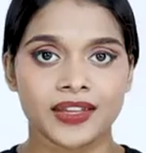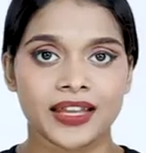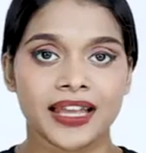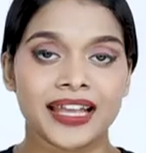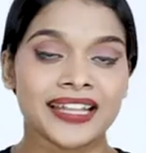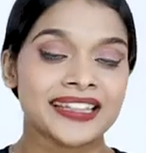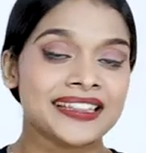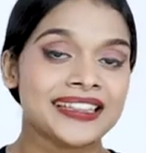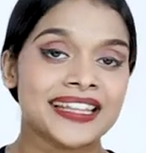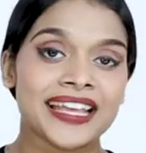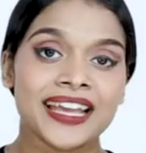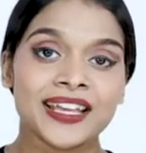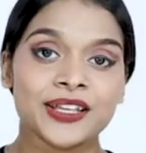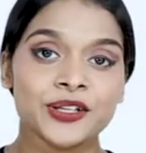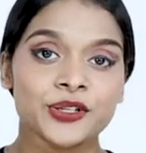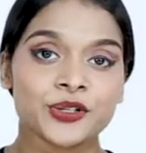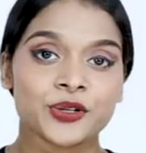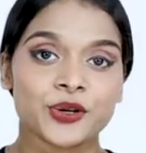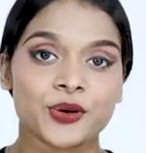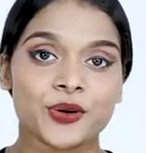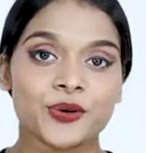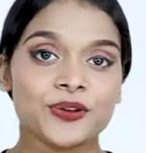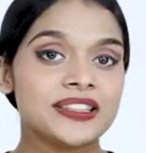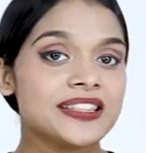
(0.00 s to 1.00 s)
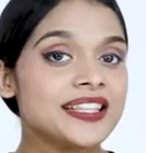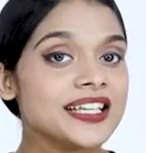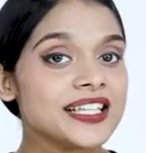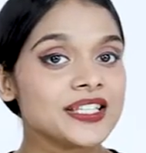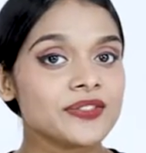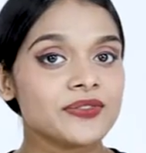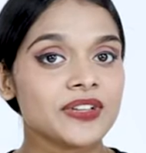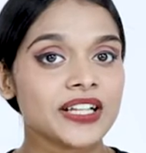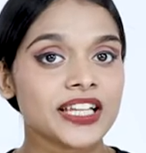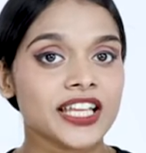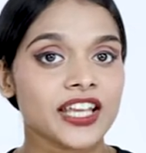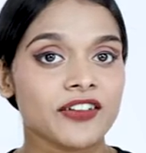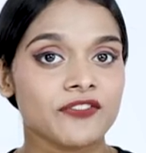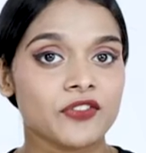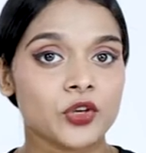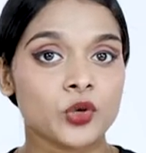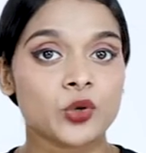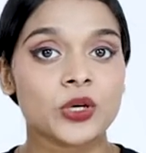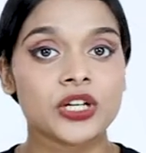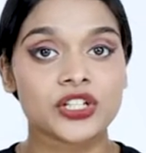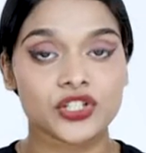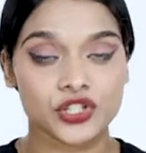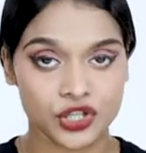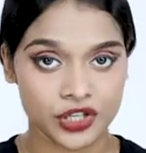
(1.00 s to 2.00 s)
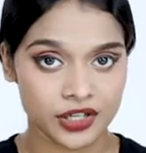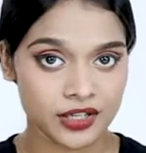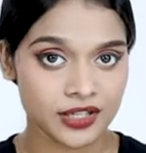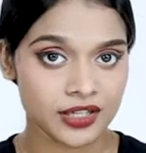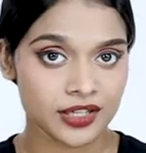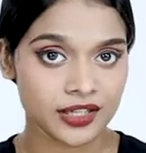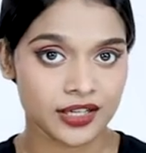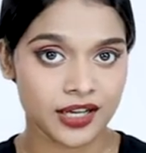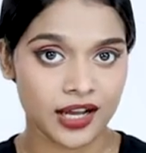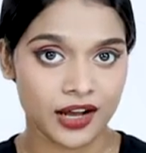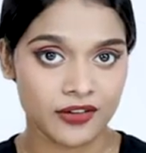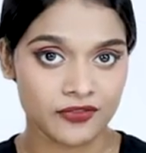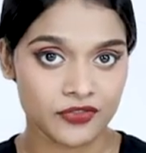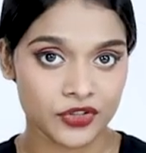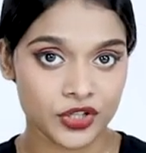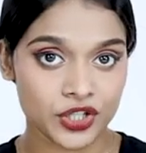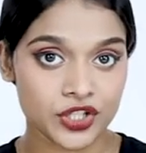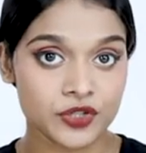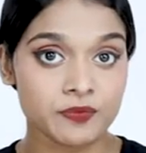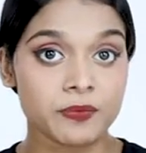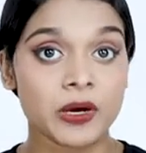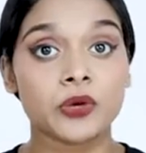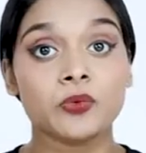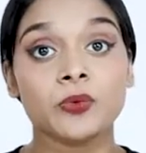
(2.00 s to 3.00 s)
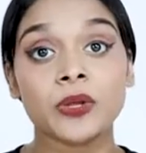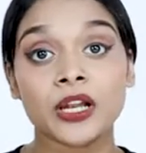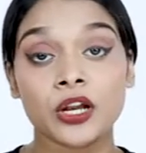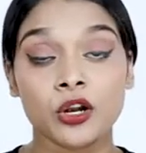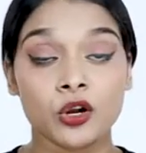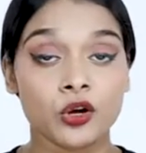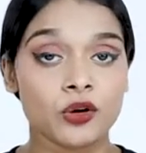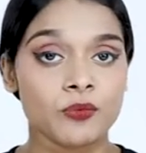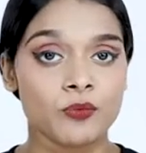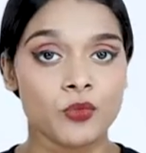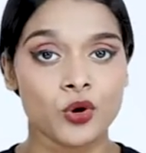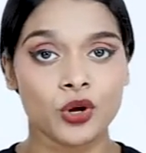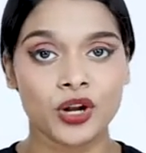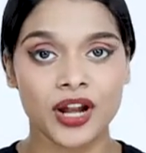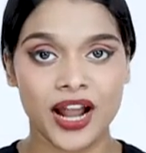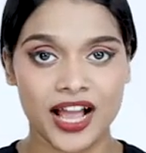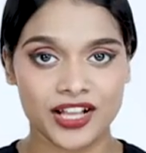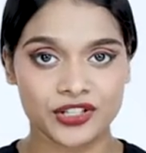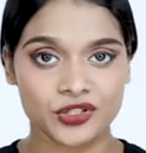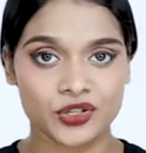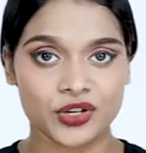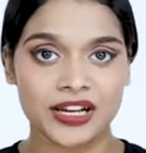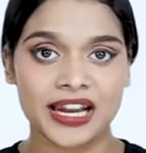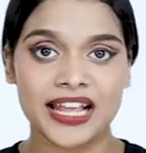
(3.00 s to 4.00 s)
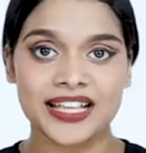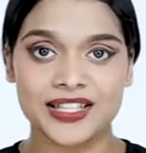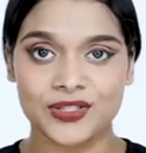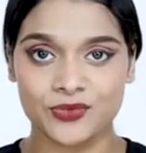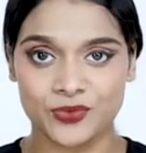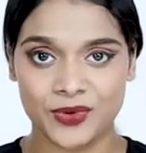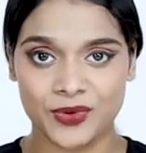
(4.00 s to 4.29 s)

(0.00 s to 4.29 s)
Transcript: And there you go, this will give you a sheerer coverage but will look more natural as